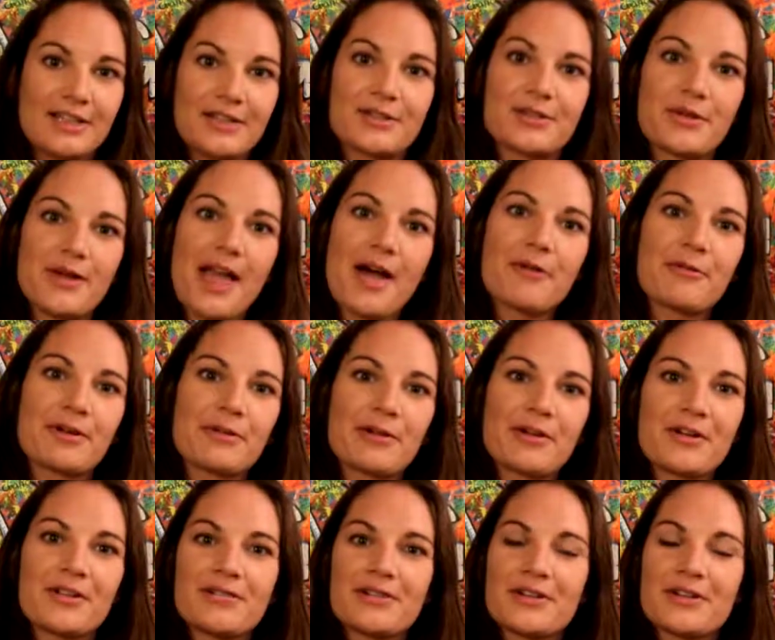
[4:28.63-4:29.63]
So yeah, we went
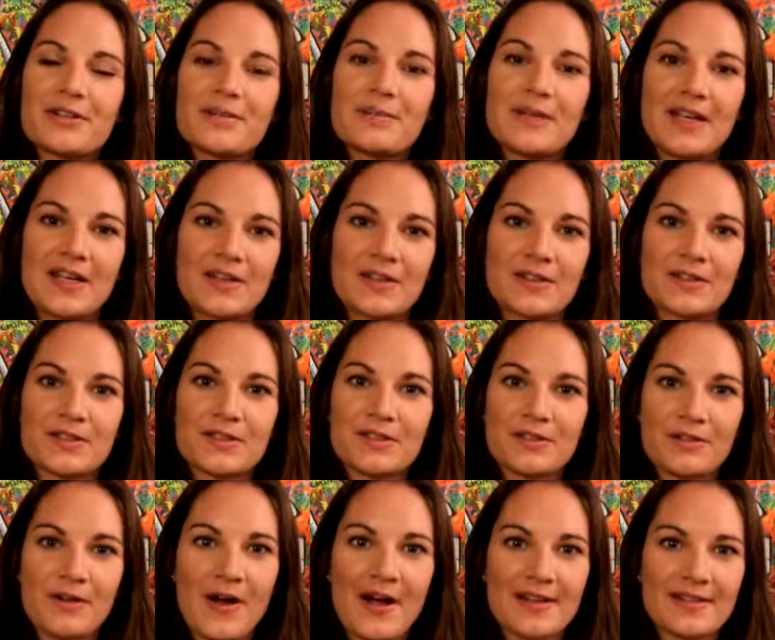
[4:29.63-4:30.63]
over the beginners
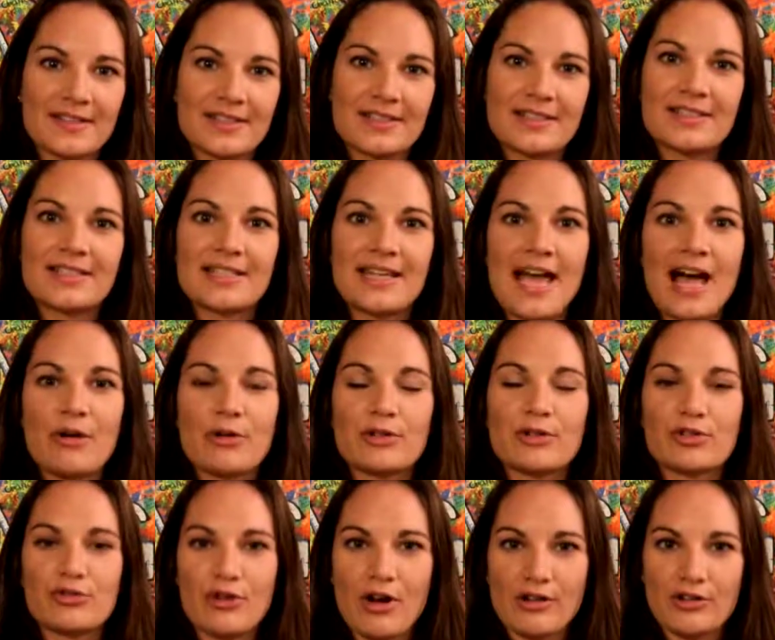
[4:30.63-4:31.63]
classes and how to
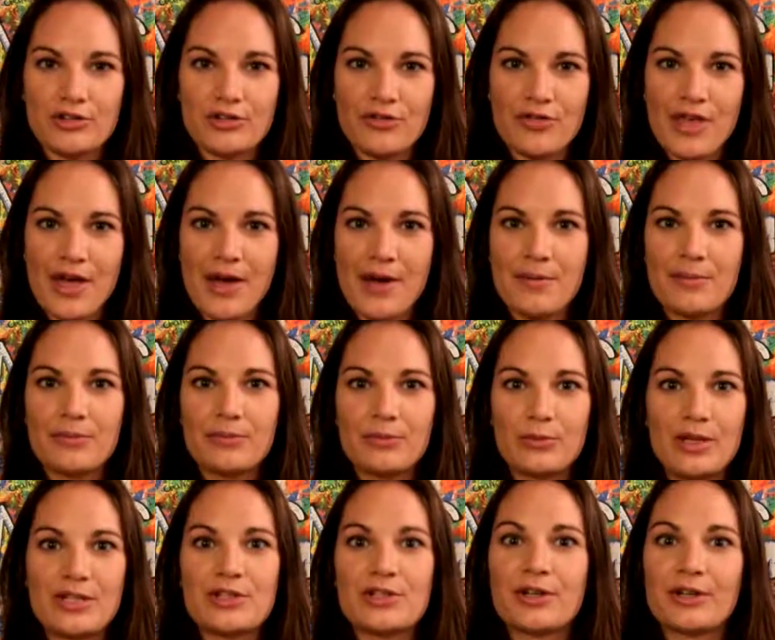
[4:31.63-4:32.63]
structure them.
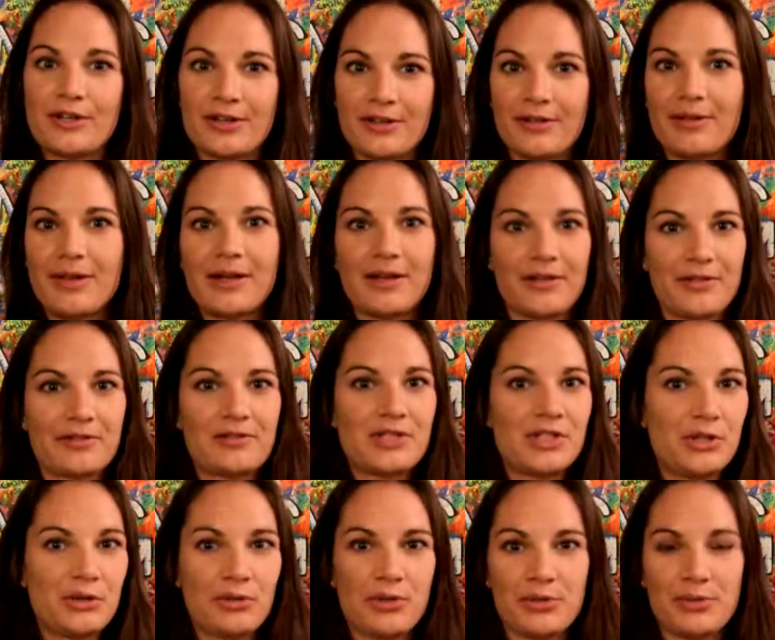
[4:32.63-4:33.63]
We took a
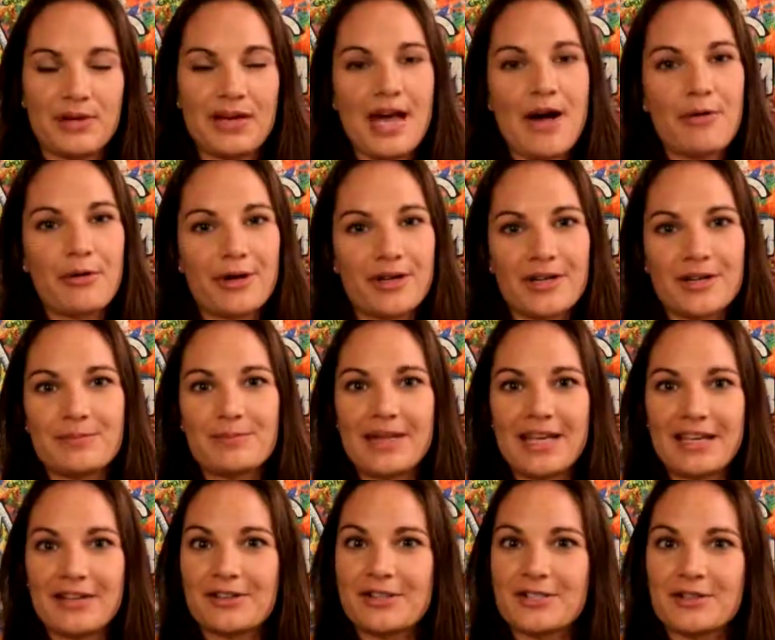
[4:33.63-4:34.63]
2-3 hour
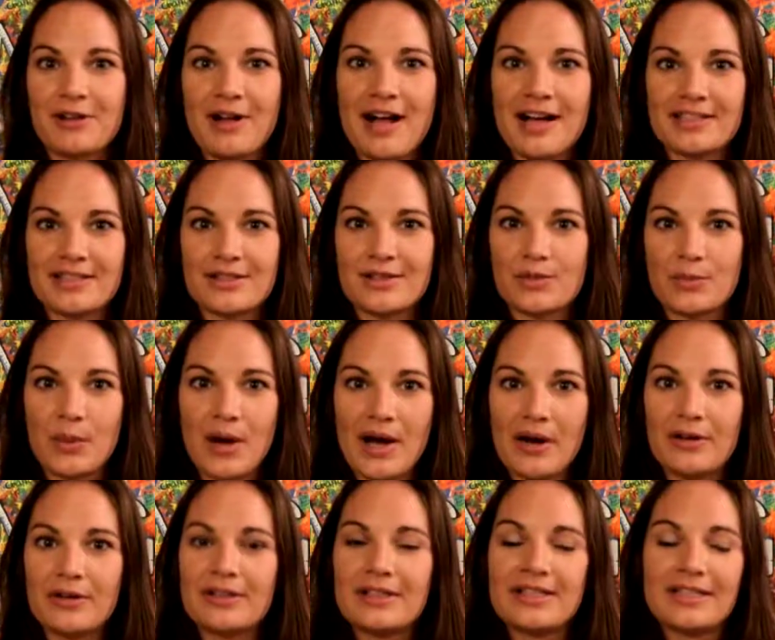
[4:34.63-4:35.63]
beginners class as
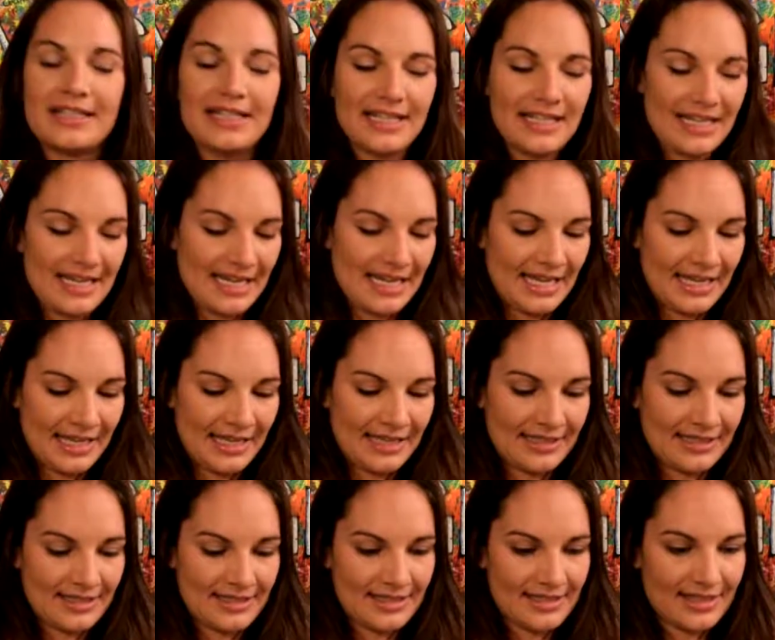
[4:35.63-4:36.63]
well,
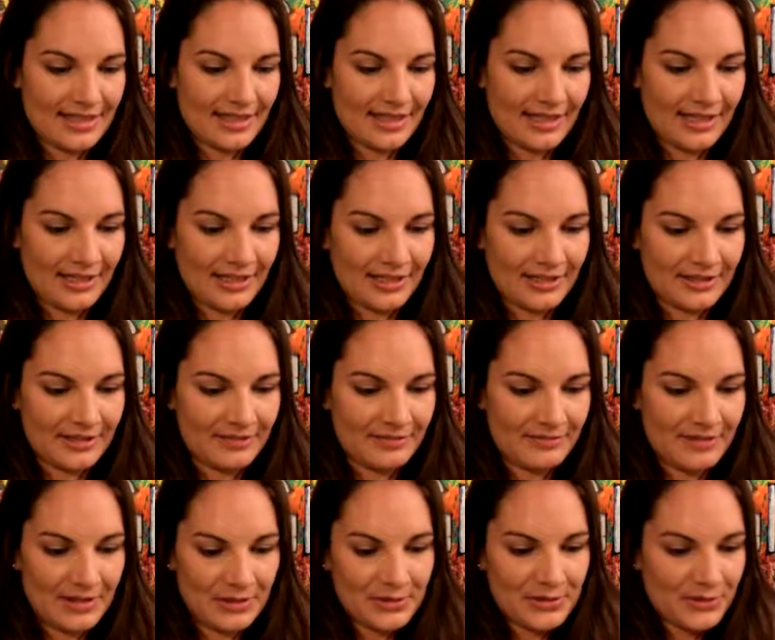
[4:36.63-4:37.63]
and
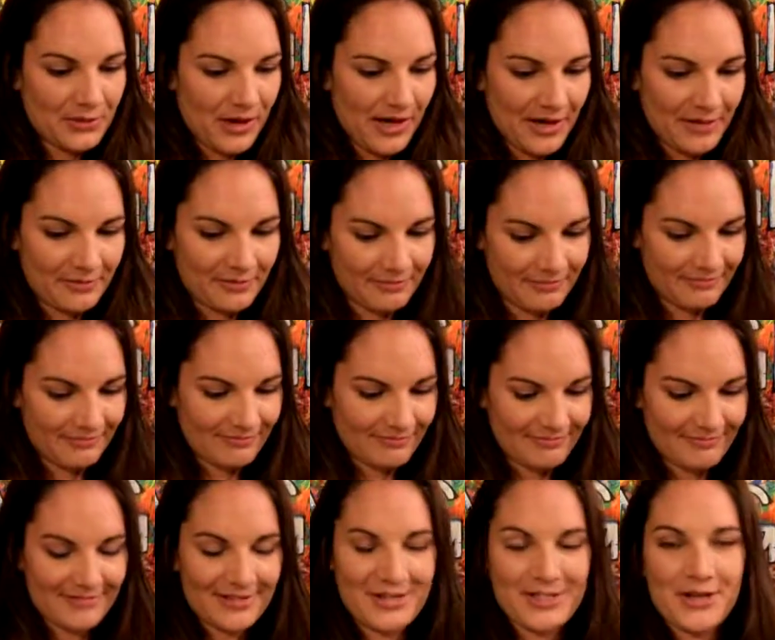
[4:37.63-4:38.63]
it was great.
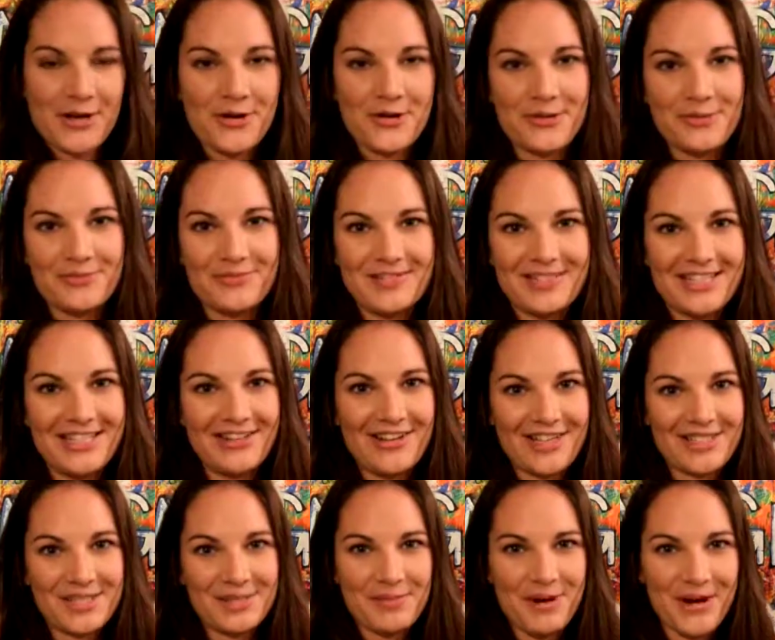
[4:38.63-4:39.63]
So see you
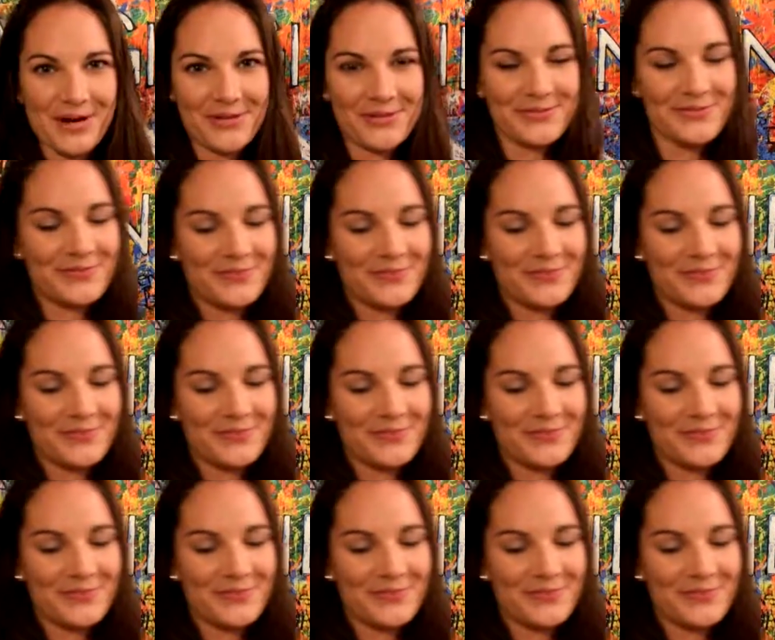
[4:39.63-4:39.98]
guys tomorrow.